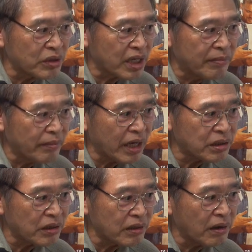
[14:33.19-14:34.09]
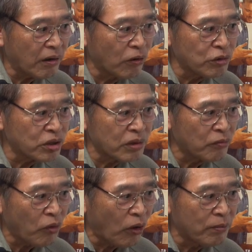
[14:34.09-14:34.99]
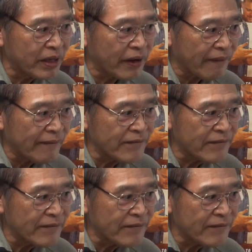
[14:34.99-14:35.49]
we can measure ocean warming